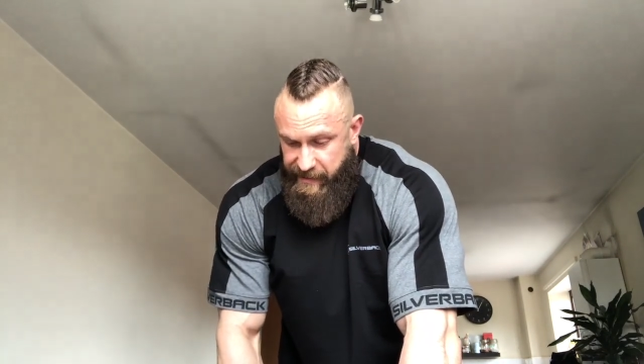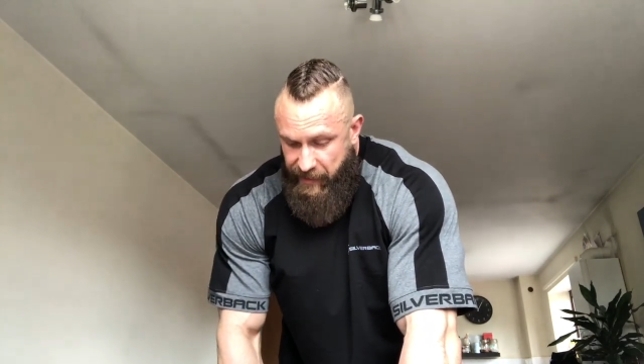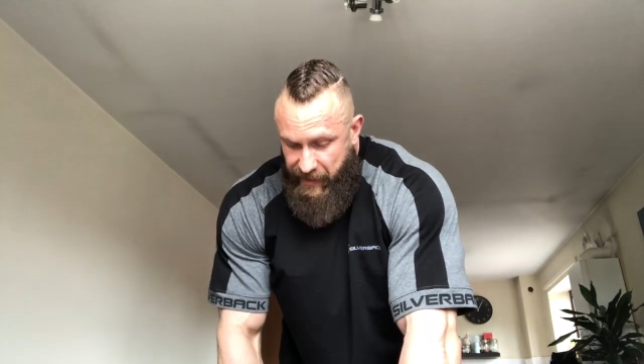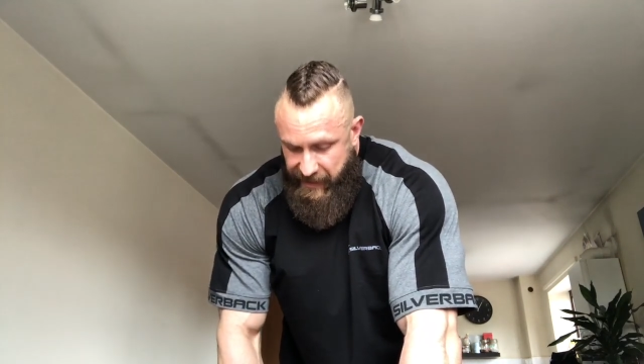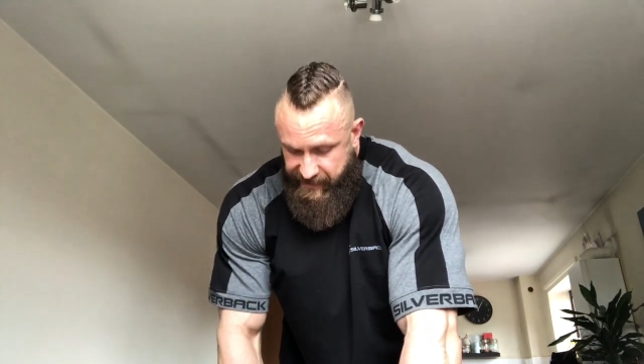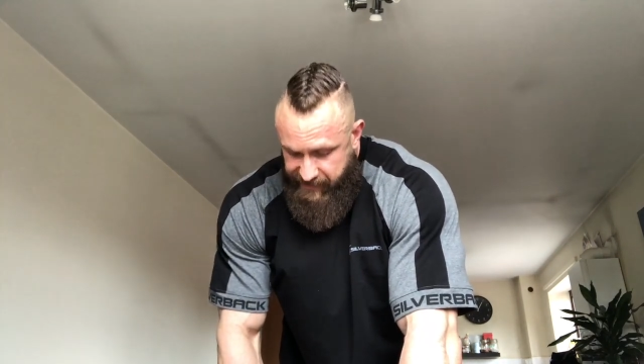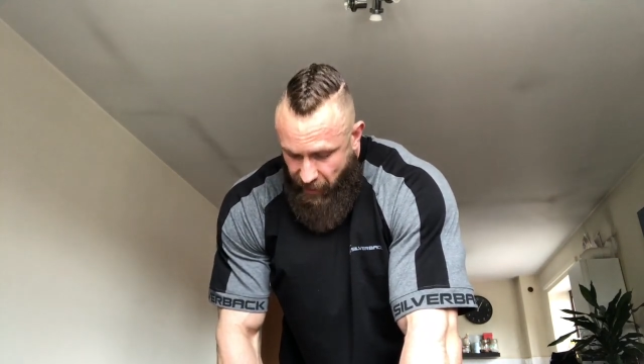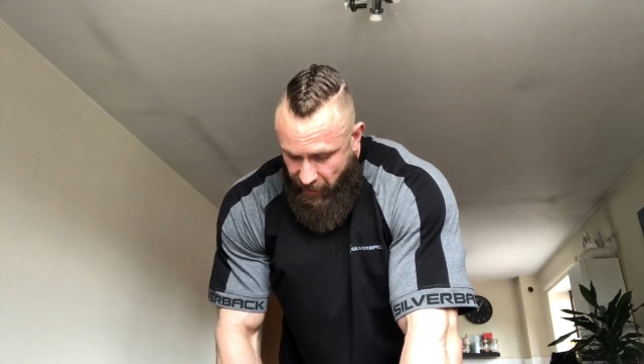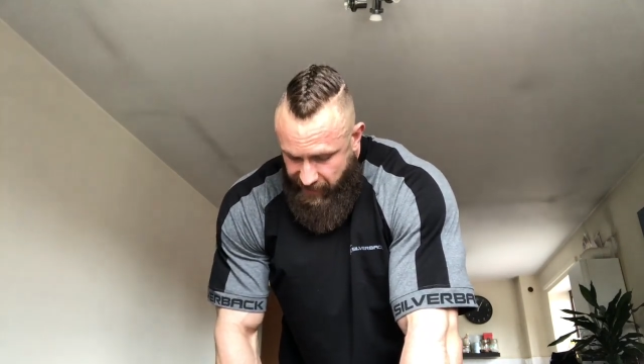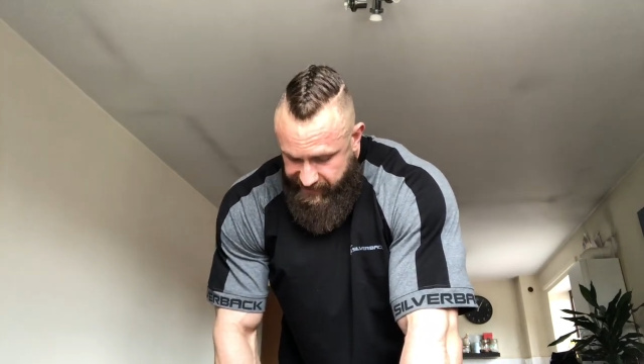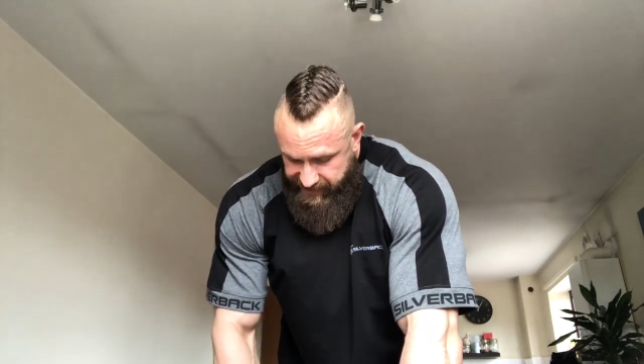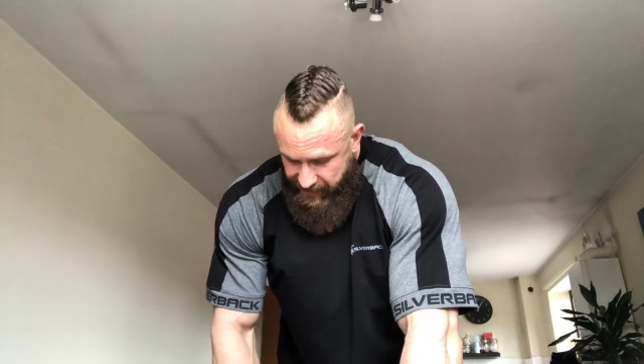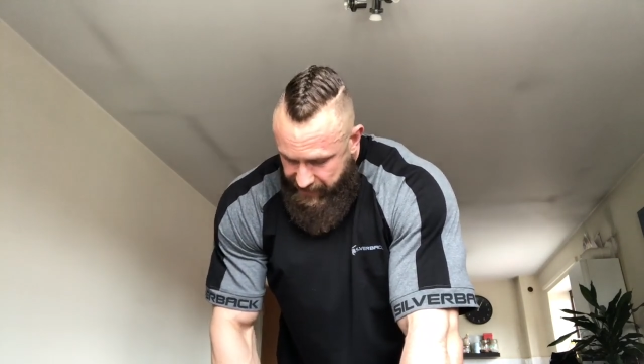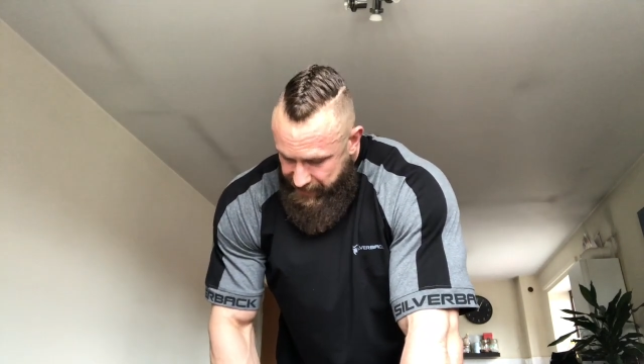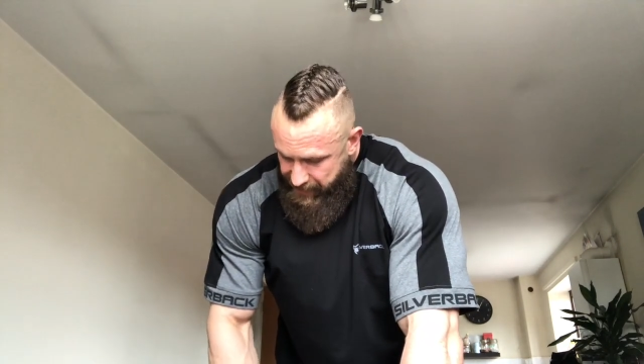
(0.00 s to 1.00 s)
to these
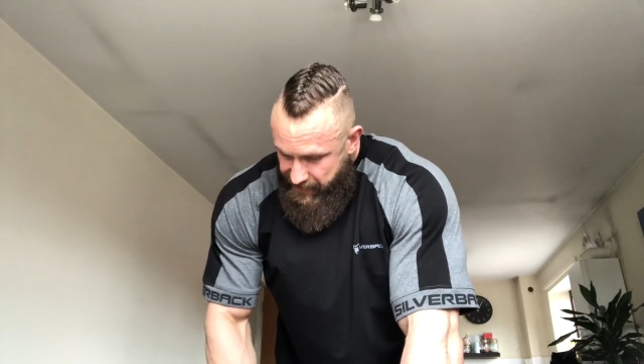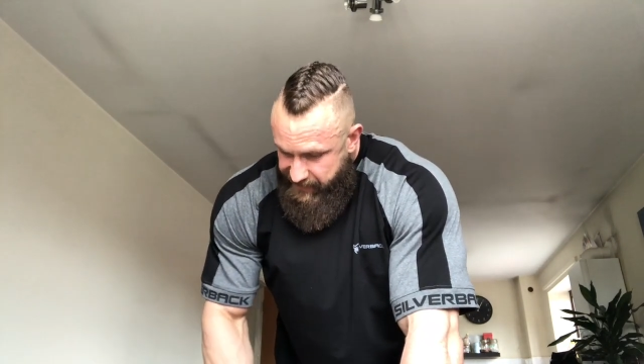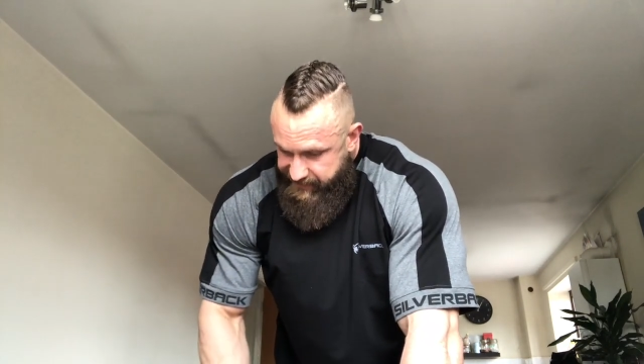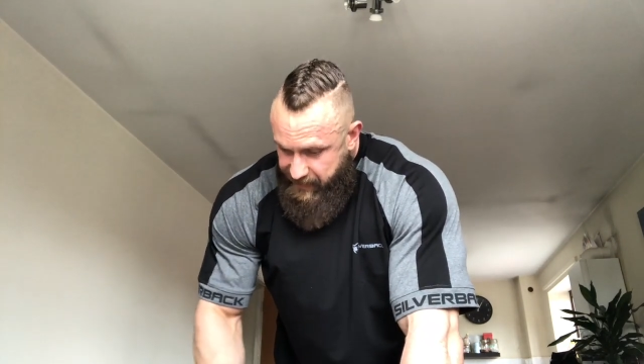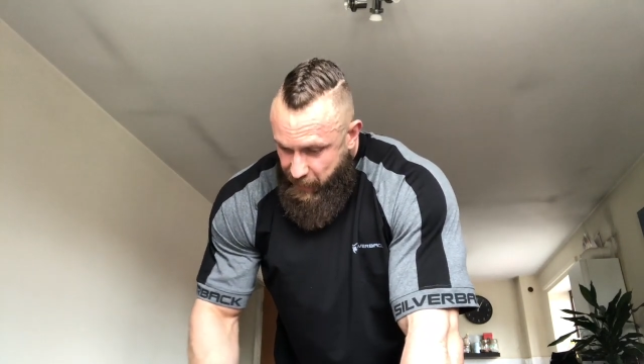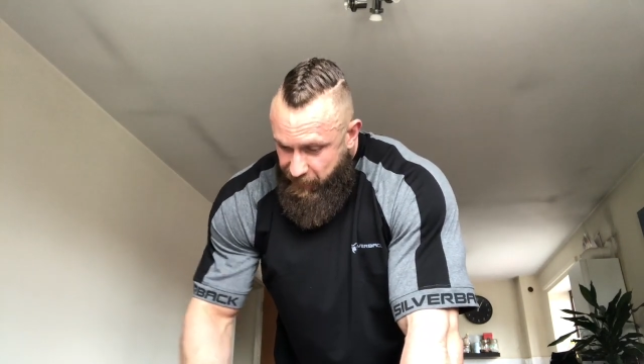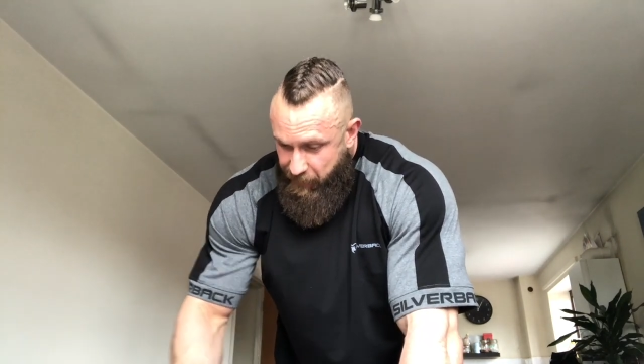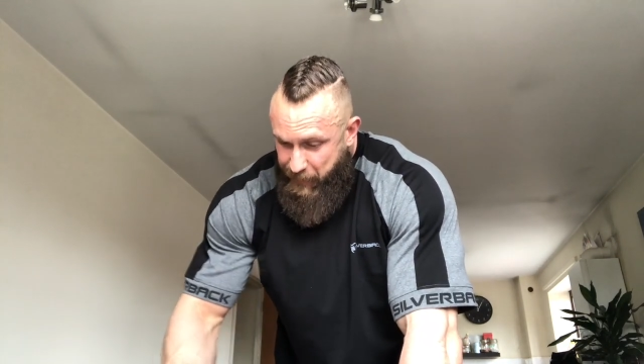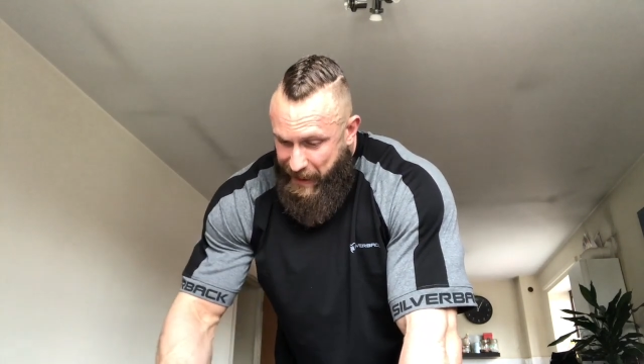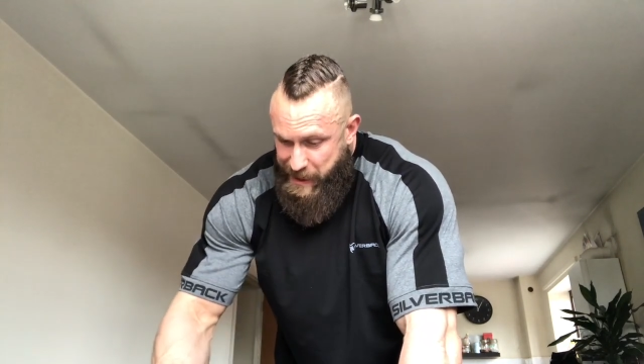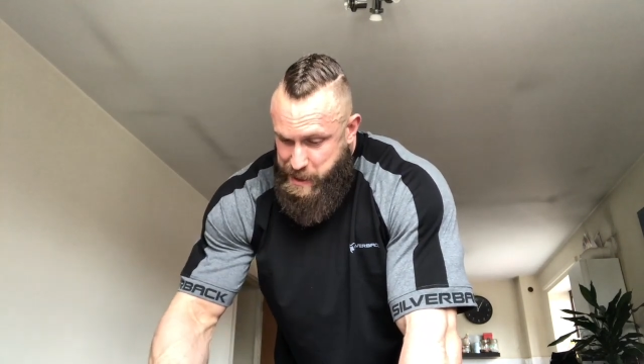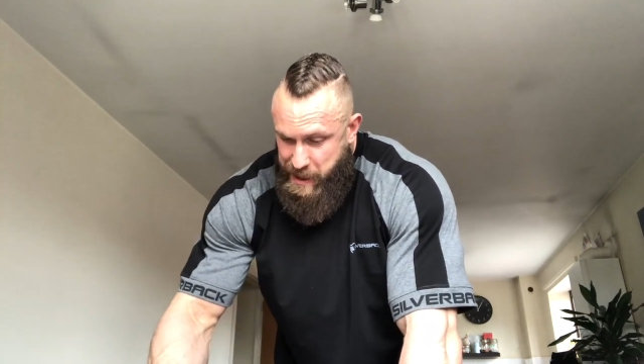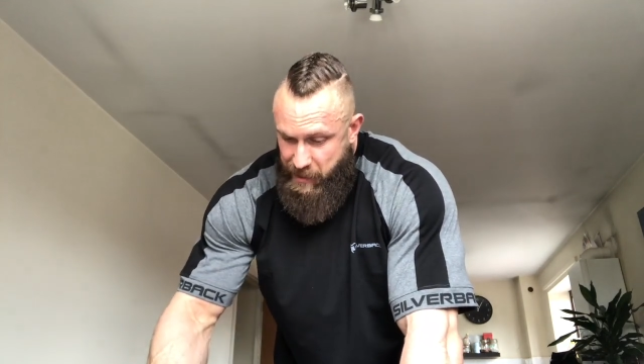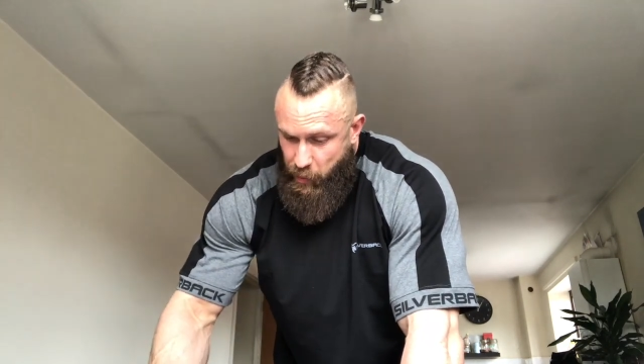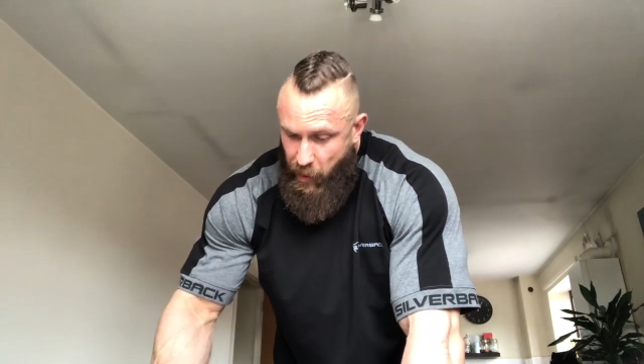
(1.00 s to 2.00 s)
guys, Silverback
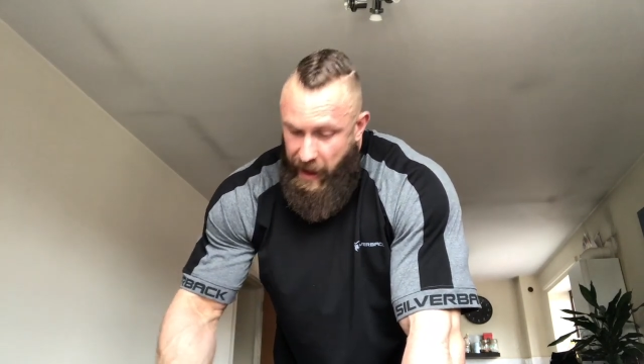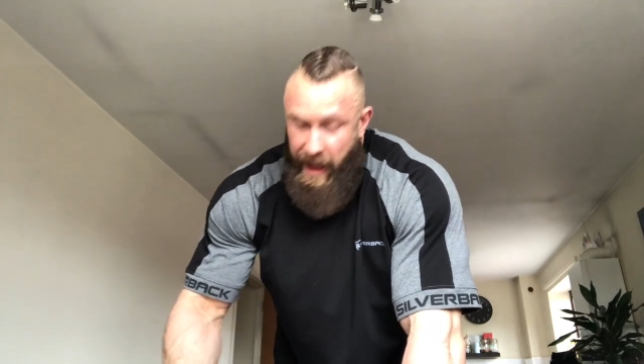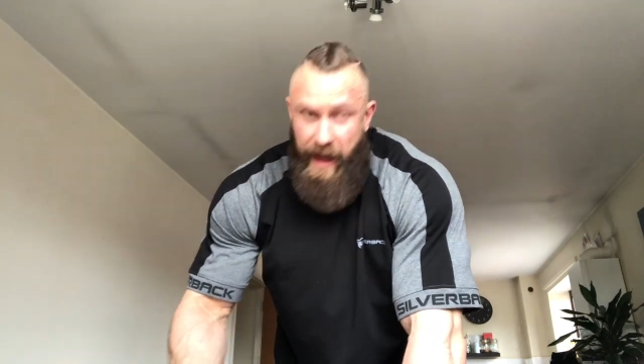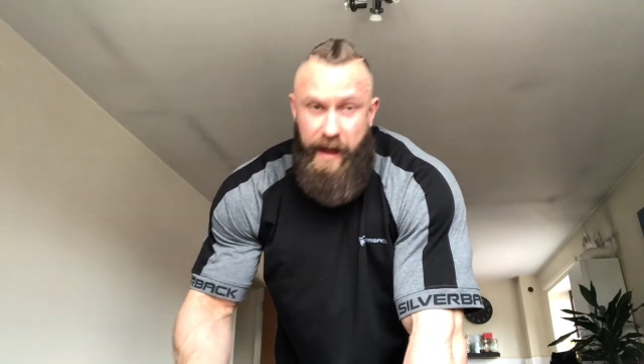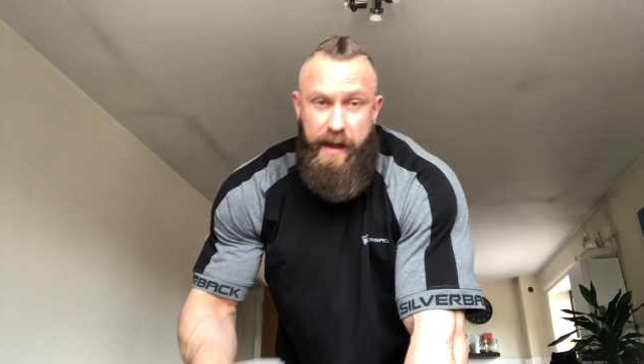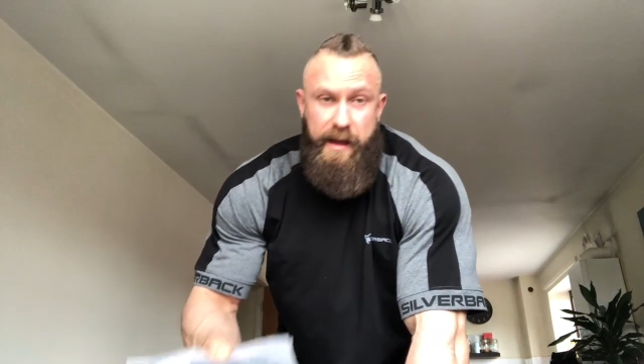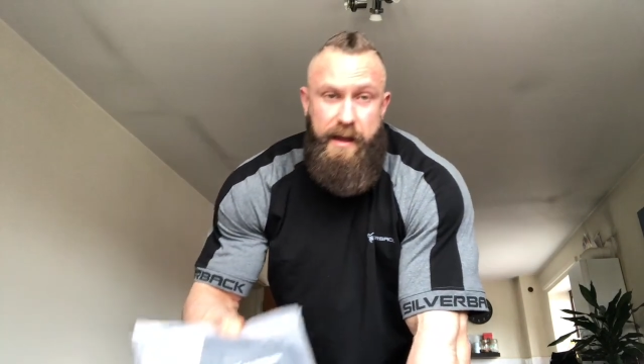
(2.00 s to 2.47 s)
Gymwear.